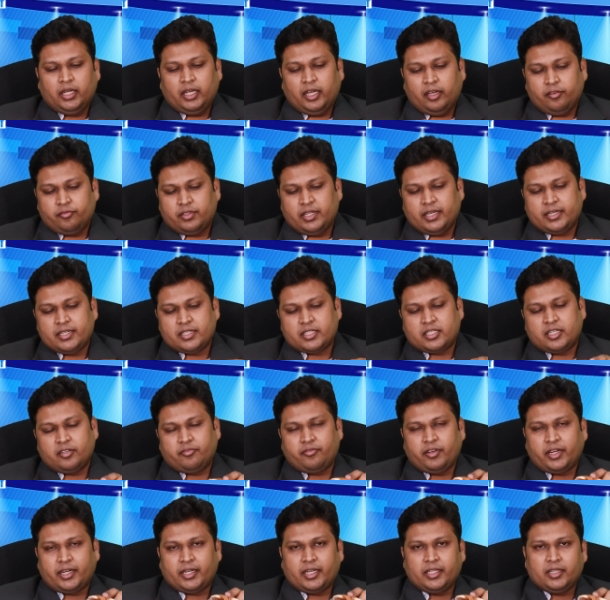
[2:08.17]
If there is
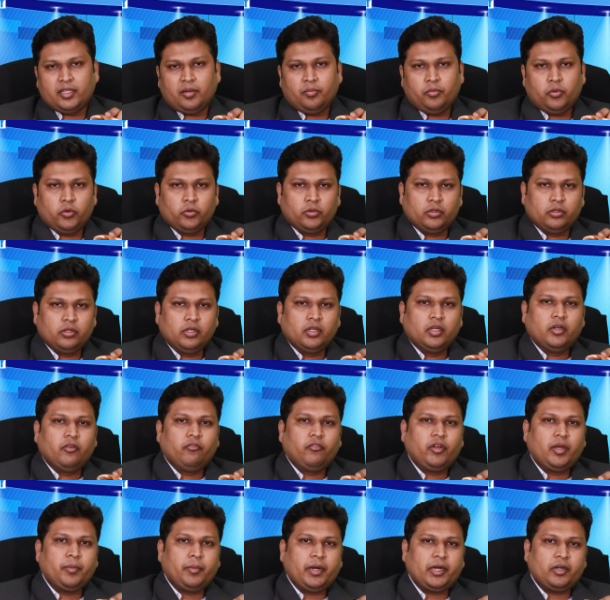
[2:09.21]
defect in the bone,
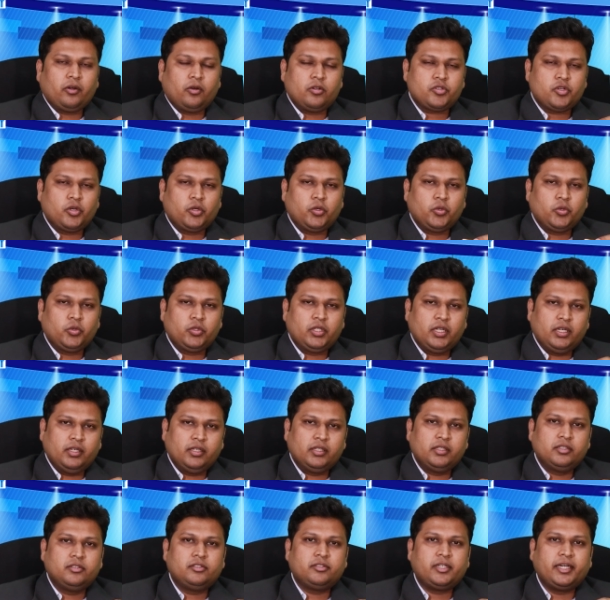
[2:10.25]
we might also do the
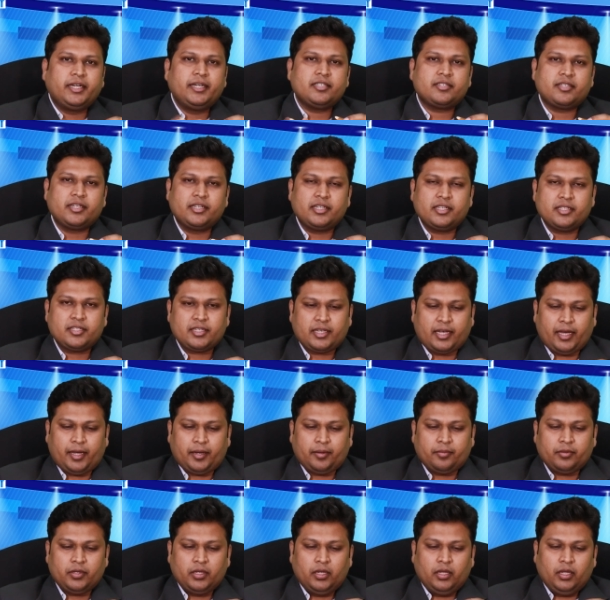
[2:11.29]
3D CT scan.